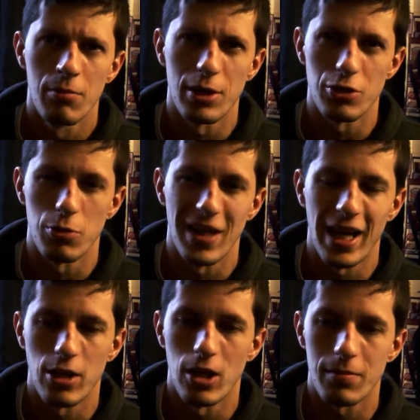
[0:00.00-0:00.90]
Bristol
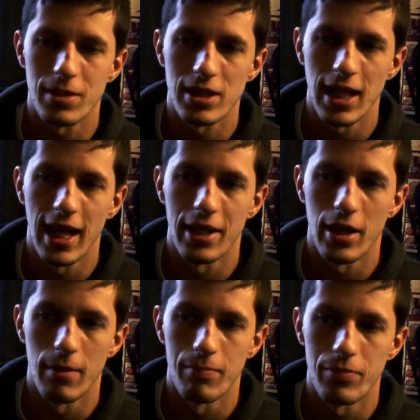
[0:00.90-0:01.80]
Black Ops, and
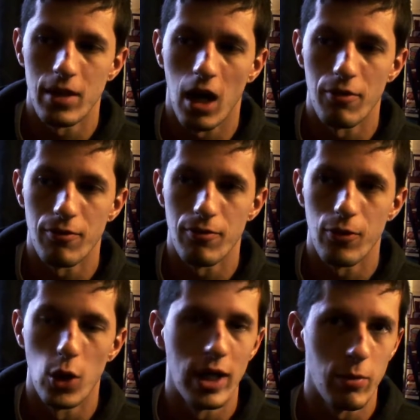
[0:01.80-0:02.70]
I
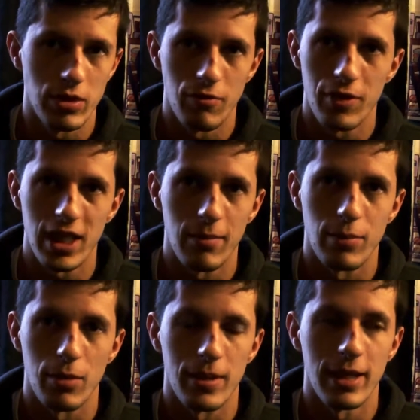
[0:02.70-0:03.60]
thought it wasn't feeding
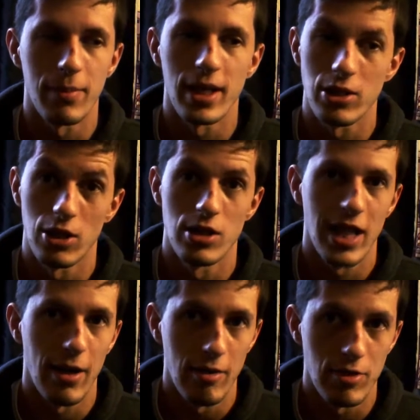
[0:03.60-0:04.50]
properly, but it turns
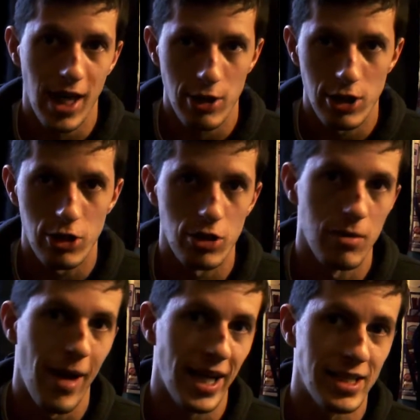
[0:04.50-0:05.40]
out it was actually just
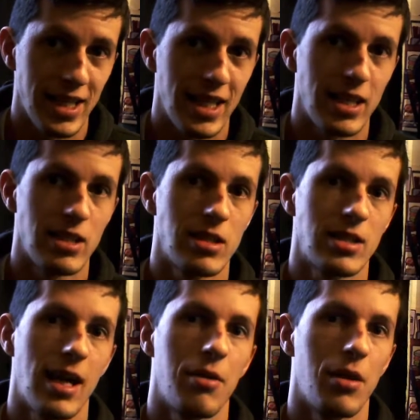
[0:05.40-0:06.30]
the magazines
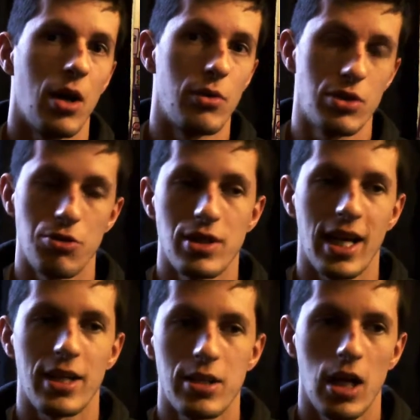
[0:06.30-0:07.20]
that I was using
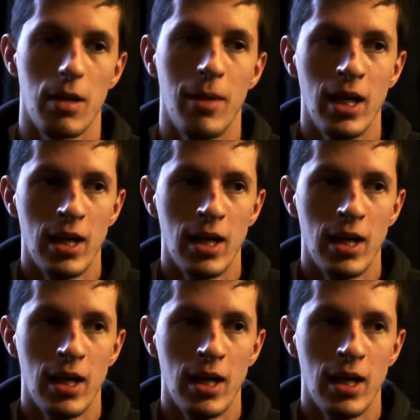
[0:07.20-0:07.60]
at the time.